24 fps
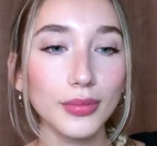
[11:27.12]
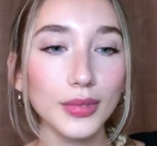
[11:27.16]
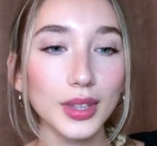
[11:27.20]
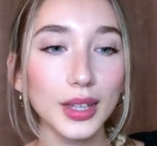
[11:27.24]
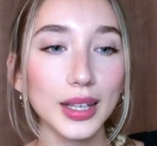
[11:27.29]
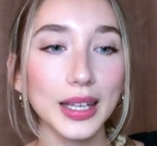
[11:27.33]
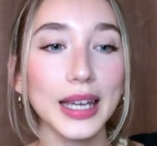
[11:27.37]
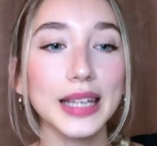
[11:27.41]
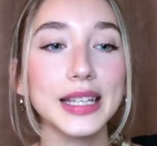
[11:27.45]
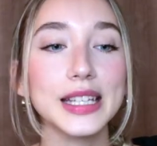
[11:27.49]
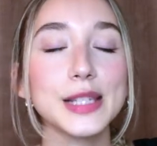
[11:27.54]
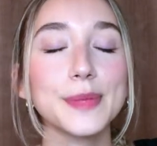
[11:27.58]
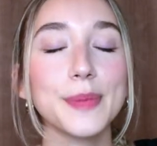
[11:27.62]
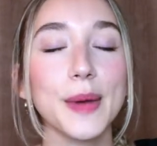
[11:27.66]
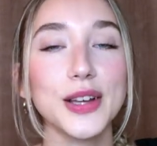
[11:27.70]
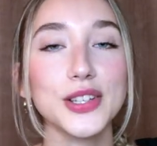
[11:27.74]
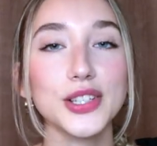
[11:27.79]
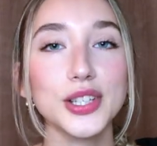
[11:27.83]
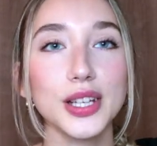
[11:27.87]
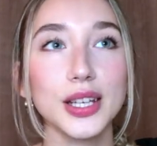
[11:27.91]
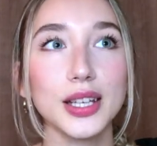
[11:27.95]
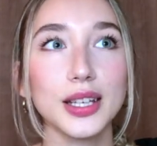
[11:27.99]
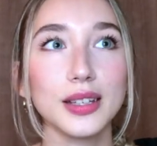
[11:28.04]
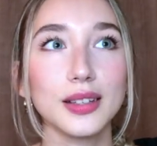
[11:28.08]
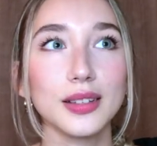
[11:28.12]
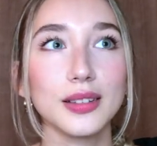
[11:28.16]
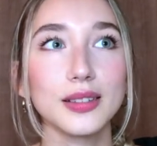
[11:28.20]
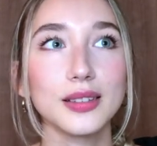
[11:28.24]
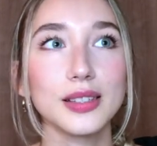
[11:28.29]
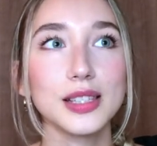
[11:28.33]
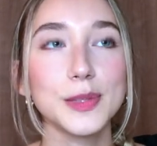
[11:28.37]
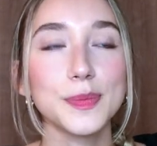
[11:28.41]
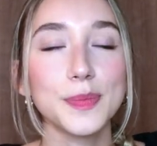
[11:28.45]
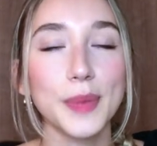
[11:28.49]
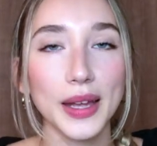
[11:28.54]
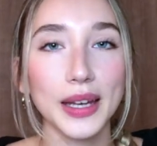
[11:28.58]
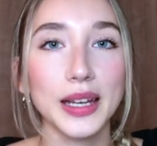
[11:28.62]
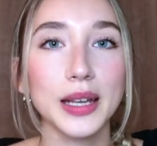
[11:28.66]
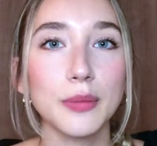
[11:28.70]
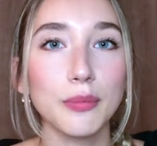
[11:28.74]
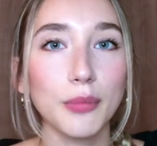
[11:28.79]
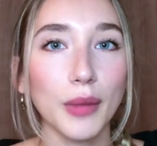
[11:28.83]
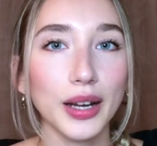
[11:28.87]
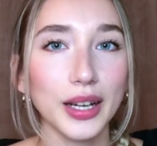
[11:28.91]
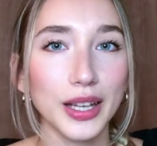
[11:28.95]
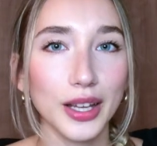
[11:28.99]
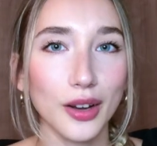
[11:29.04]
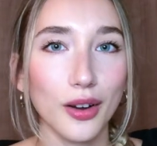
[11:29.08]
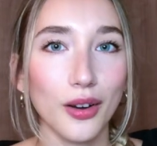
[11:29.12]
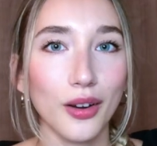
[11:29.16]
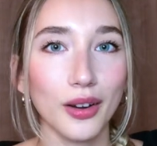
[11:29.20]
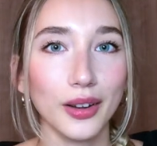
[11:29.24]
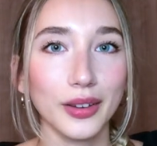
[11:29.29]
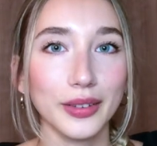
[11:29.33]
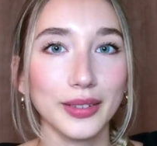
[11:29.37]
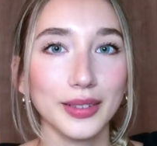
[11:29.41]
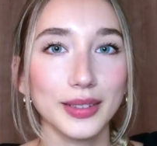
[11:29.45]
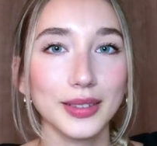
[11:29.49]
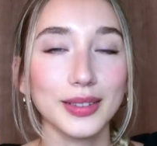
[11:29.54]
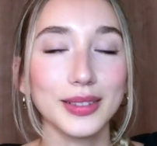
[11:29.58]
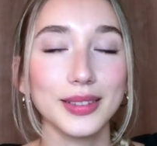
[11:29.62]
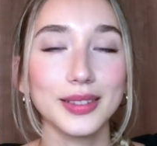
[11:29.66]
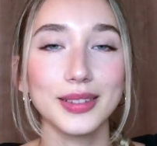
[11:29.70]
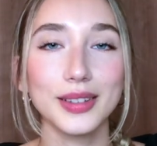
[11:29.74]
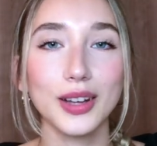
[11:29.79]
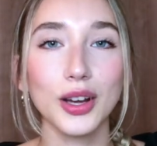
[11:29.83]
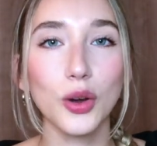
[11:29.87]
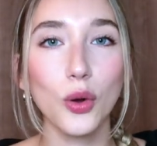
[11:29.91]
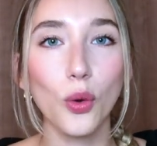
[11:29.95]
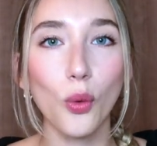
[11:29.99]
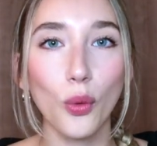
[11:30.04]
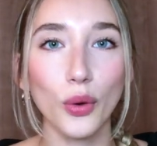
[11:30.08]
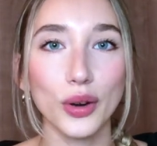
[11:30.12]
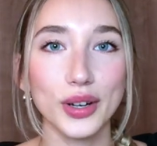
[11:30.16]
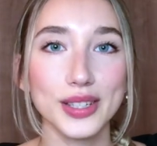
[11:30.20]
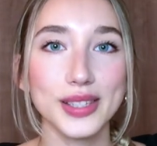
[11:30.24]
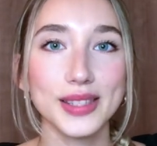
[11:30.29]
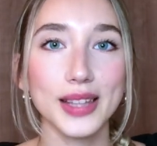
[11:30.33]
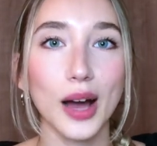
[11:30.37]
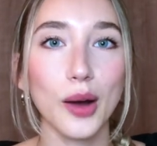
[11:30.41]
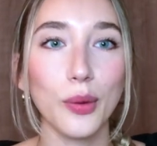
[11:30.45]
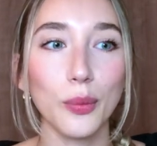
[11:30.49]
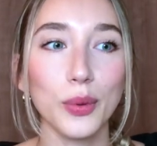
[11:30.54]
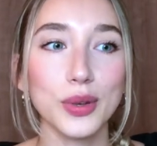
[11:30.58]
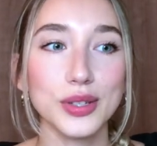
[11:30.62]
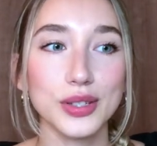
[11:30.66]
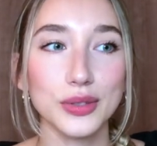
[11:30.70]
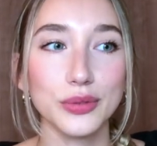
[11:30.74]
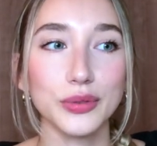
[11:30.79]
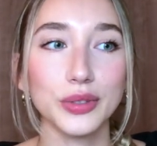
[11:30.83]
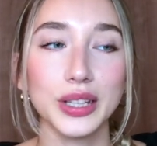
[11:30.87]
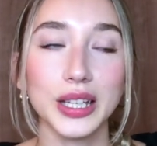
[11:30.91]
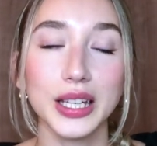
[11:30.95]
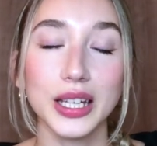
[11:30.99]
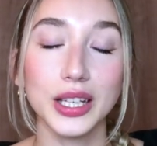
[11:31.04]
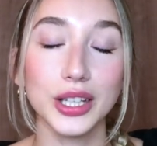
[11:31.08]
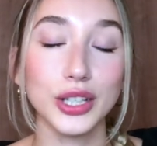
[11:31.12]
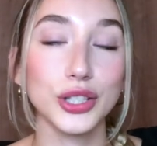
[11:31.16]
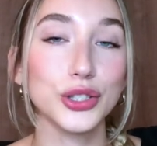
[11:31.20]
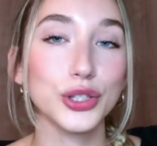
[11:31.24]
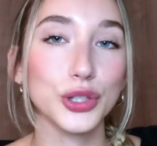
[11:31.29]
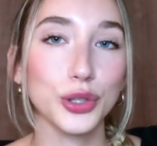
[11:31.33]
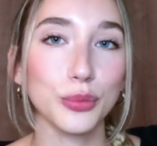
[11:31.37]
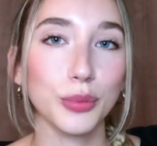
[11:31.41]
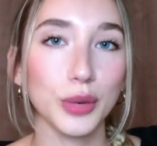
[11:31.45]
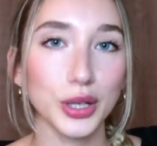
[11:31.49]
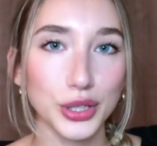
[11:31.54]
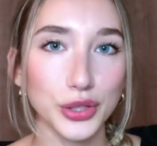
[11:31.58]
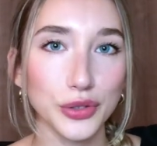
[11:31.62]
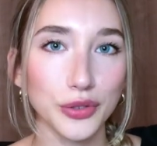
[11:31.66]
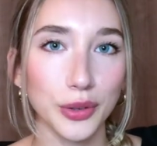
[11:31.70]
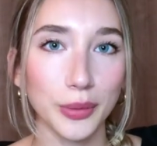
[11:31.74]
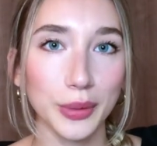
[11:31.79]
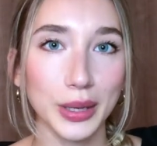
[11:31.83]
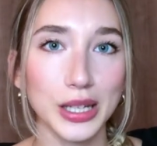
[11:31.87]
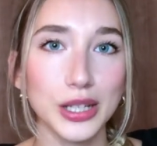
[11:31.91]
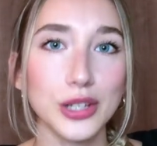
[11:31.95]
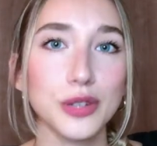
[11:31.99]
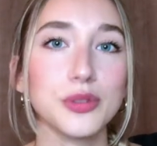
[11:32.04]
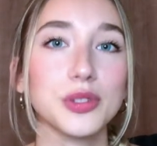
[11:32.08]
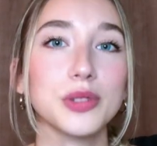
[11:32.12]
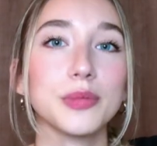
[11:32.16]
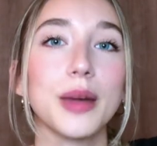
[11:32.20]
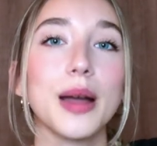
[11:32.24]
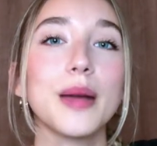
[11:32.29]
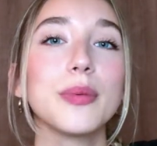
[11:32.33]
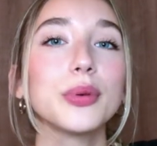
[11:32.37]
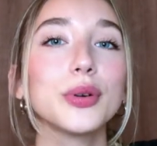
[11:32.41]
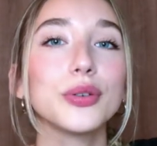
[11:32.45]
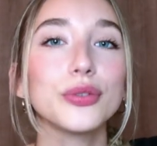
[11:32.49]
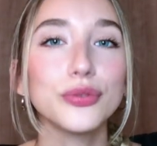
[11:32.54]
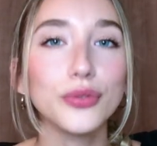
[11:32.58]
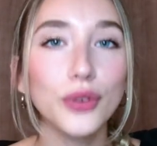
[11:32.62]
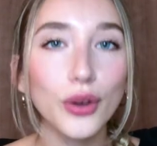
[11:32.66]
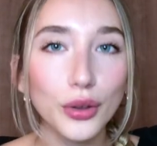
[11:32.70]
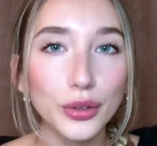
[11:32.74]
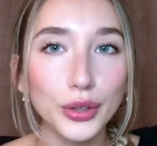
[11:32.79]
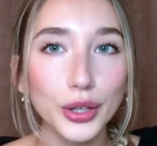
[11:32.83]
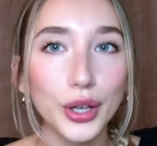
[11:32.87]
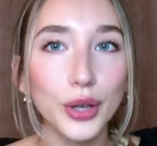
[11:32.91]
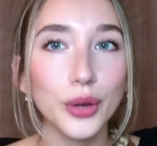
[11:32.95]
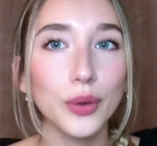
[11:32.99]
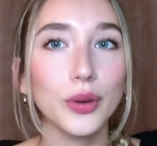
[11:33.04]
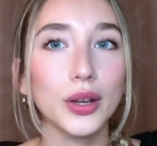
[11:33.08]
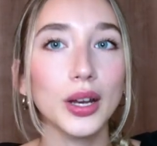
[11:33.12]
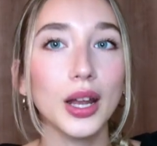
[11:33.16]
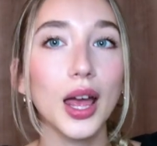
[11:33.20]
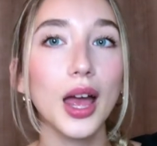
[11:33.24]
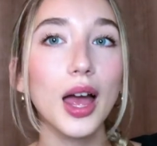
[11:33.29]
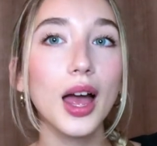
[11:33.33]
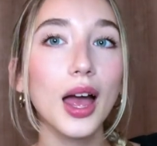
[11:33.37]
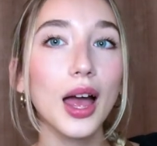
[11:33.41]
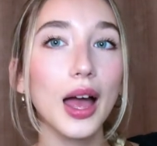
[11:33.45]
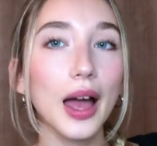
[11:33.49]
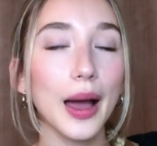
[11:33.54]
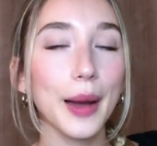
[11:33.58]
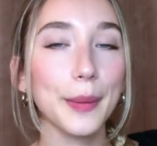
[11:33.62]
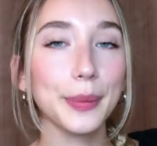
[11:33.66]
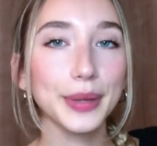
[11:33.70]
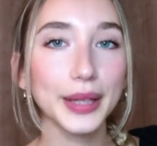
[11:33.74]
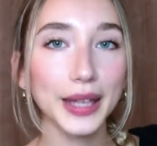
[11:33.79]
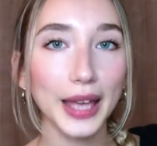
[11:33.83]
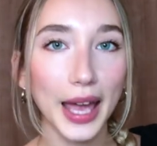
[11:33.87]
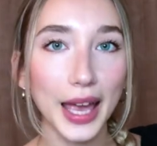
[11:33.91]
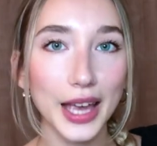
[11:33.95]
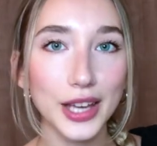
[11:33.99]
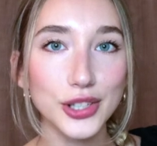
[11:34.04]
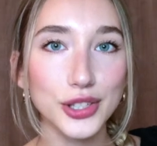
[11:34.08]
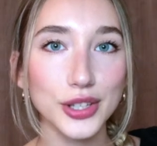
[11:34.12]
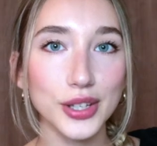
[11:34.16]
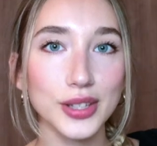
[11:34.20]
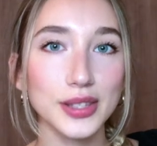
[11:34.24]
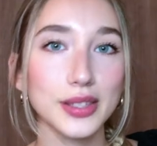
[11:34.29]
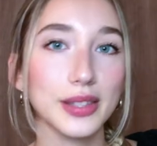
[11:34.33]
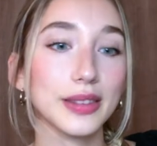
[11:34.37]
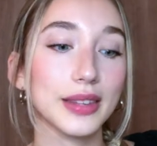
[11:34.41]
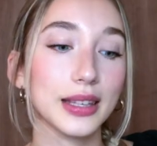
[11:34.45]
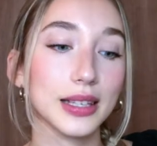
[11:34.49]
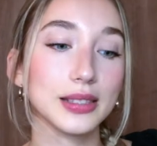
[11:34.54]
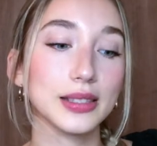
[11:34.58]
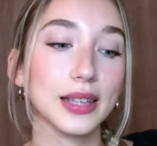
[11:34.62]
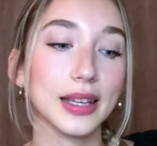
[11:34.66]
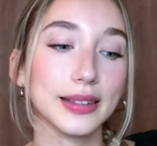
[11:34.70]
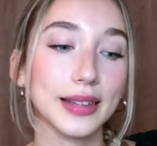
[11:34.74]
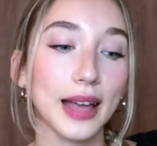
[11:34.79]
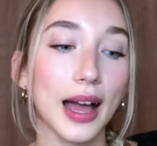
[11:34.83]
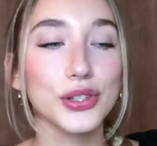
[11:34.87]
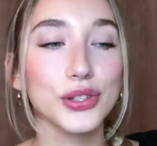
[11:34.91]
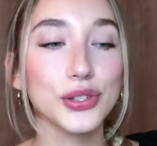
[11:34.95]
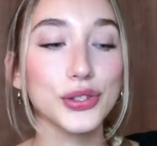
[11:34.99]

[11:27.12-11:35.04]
And especially spending money on a course that wasn't really gonna do much for me in terms of my portfolio and applications and things like that.